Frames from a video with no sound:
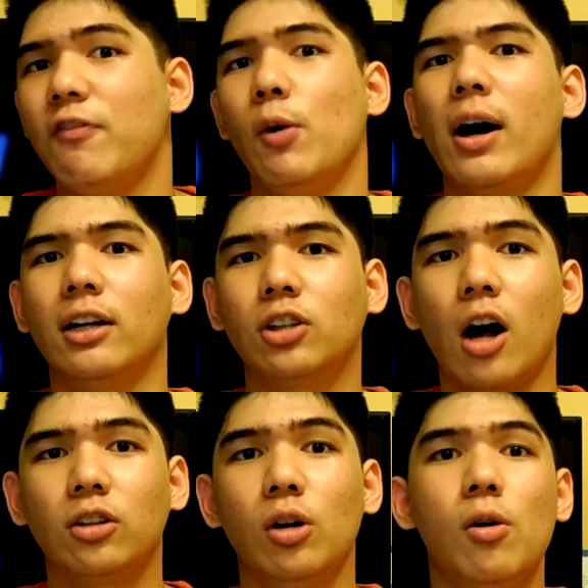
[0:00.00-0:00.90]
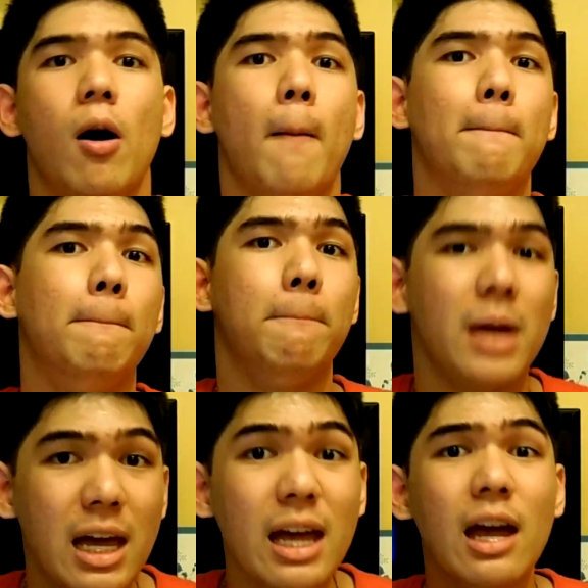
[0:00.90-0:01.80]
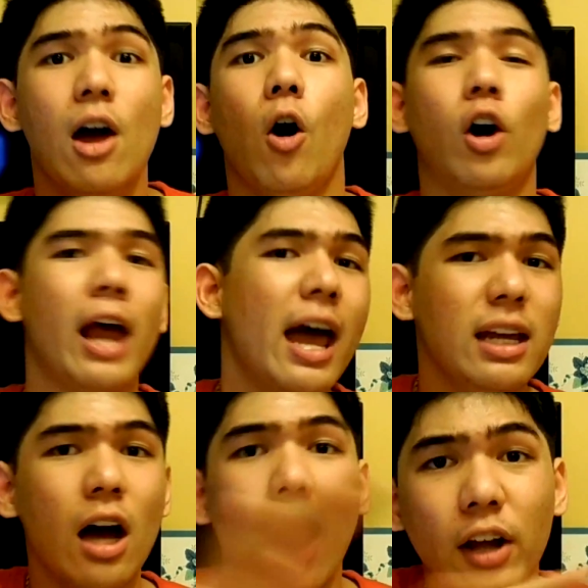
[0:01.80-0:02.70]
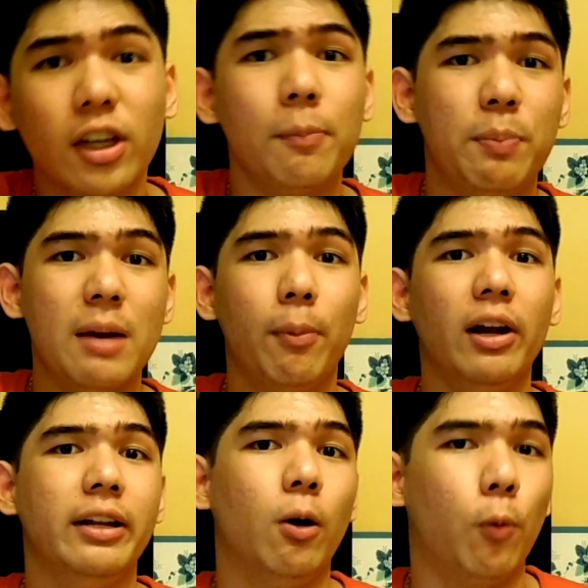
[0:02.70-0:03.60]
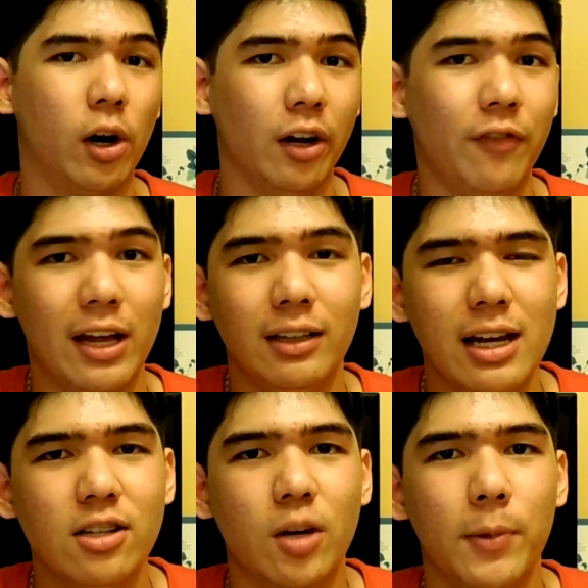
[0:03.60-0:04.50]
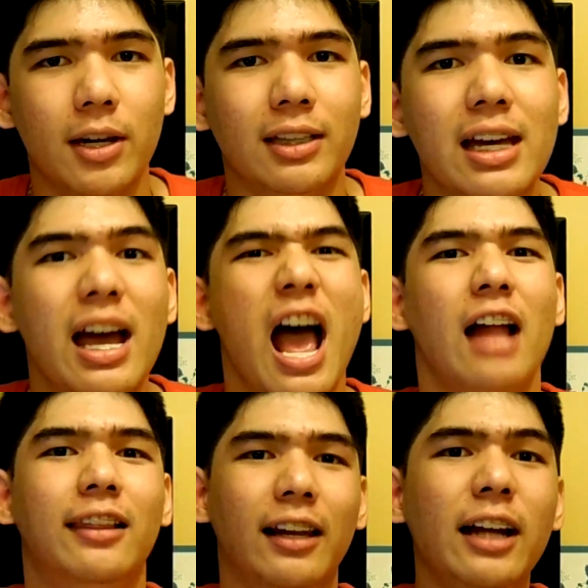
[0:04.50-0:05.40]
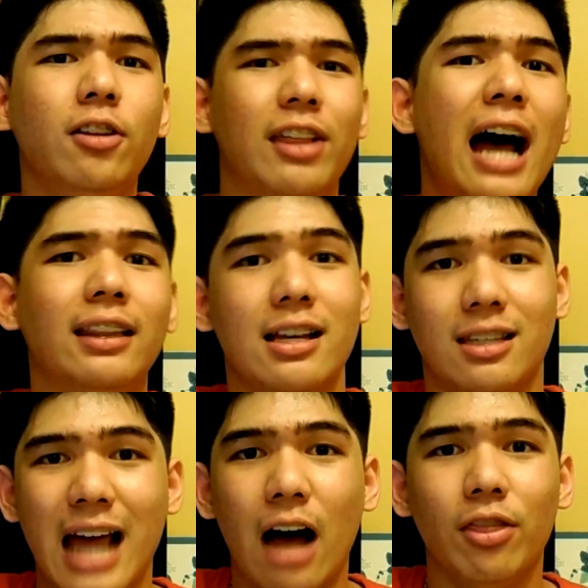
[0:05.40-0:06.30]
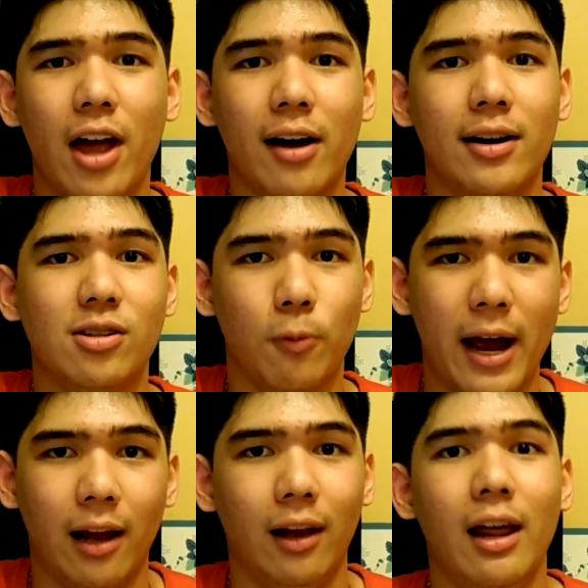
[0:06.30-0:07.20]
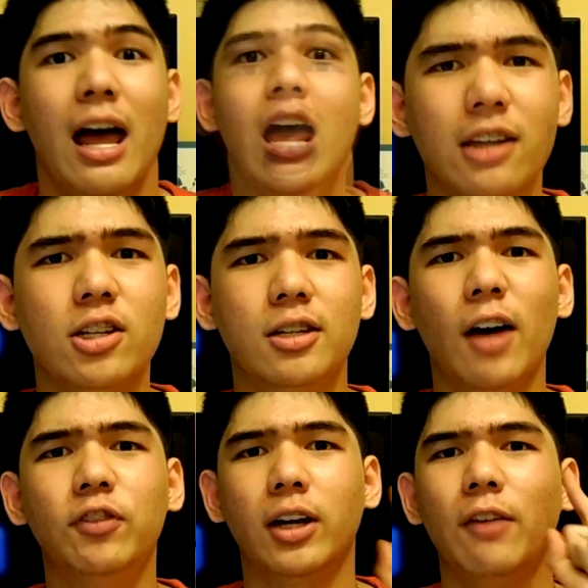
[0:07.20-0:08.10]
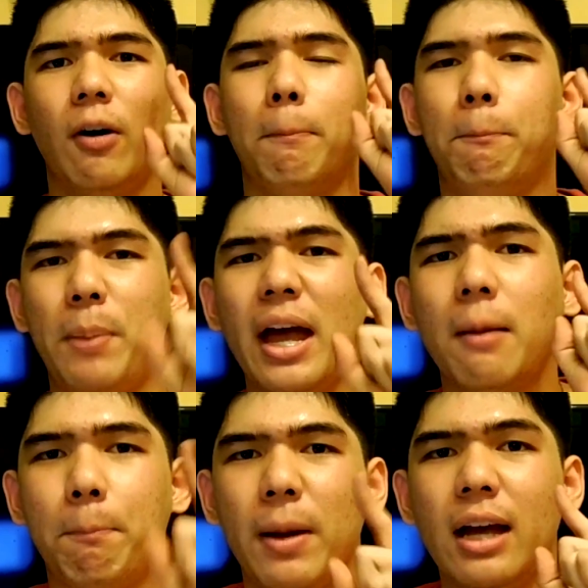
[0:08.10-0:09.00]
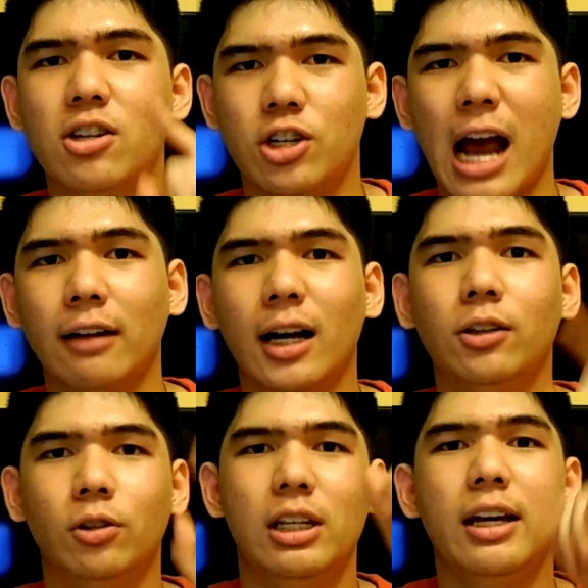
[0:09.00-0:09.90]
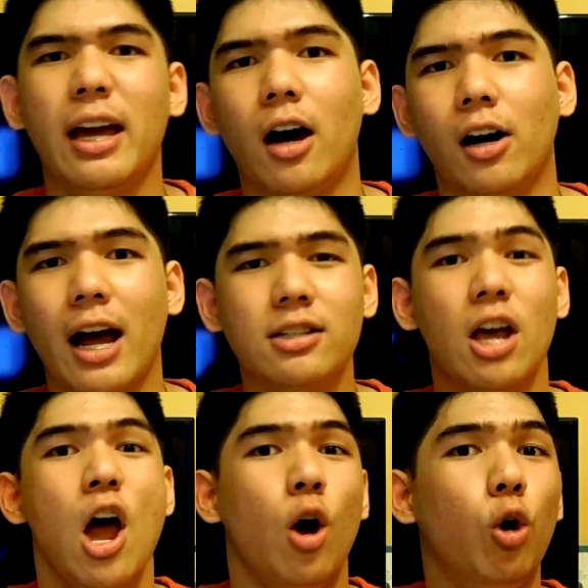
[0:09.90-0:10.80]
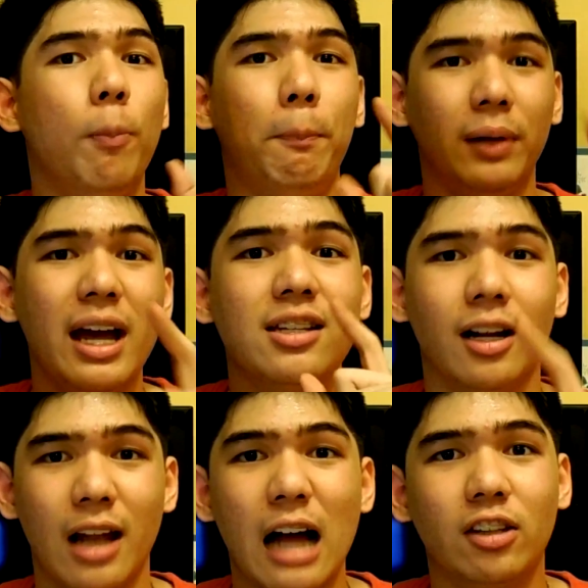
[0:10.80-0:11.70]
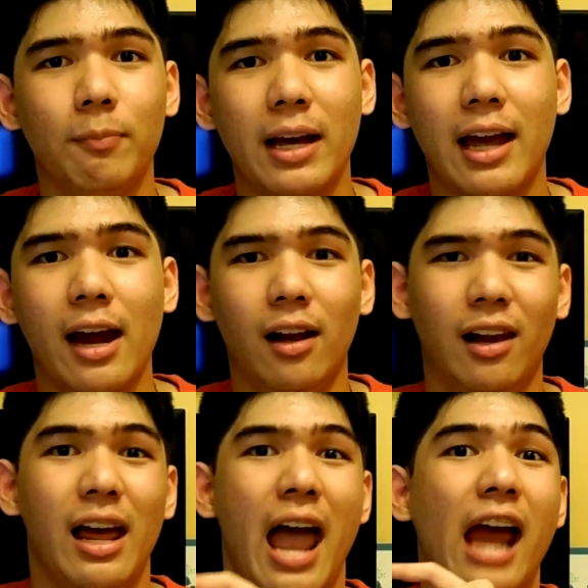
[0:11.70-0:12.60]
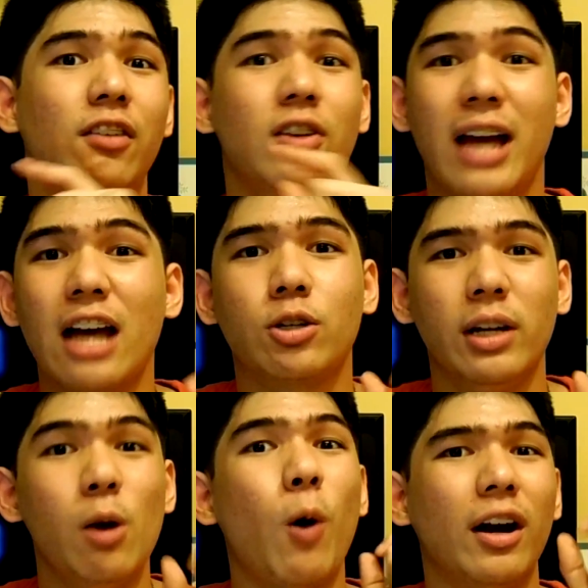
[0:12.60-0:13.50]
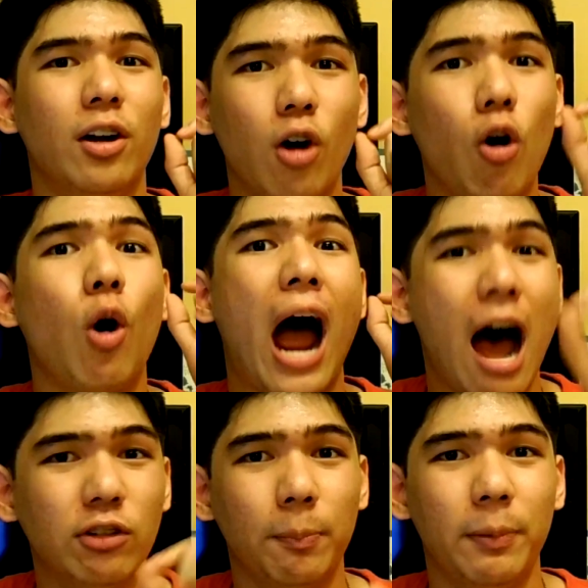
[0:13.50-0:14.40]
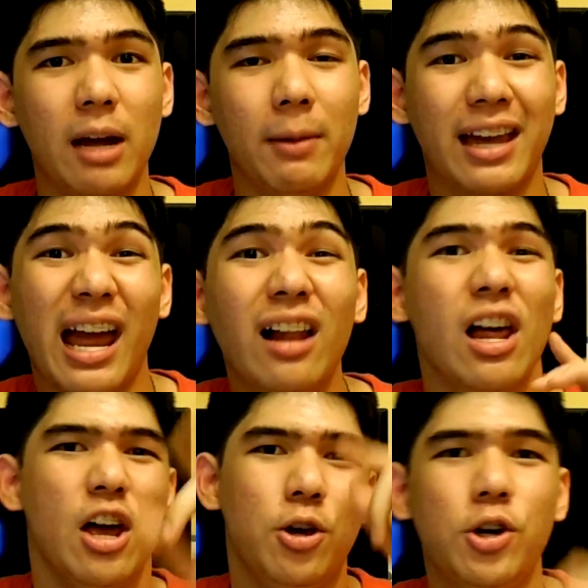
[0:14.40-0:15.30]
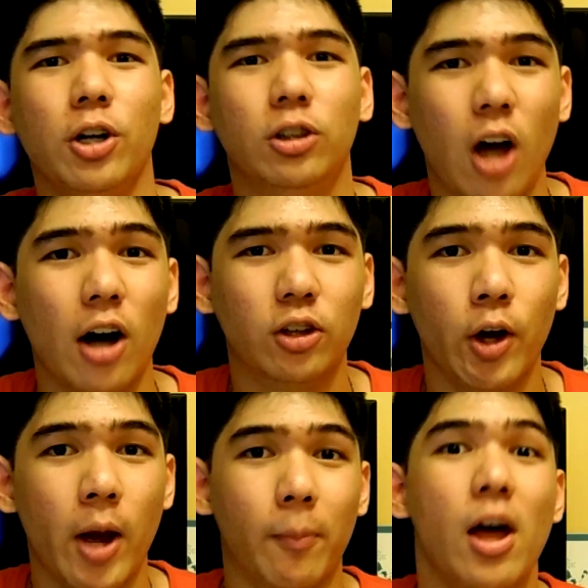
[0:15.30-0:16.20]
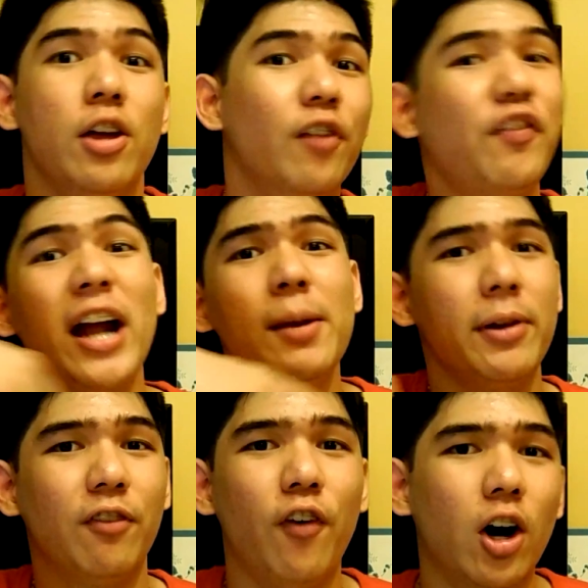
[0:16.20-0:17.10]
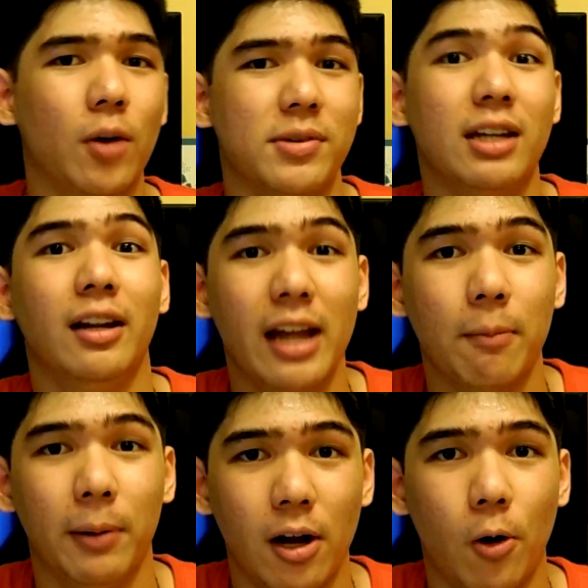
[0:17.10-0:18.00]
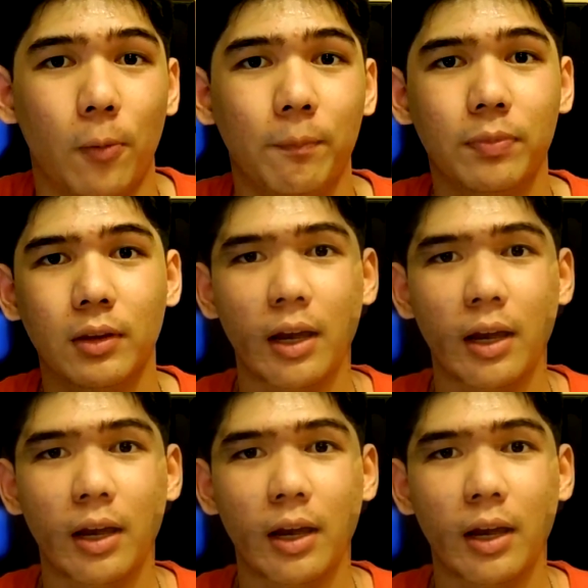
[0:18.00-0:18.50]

Now if you want to talk to me or any other people in the World of Indines community, the link to that is down there as well. I just love to give a big shout out to TKRS, who plays a lot to Mikhail. And if you guys really want to know how to play Mikhail, you should talk to him. You'll find him on the forums in the link below.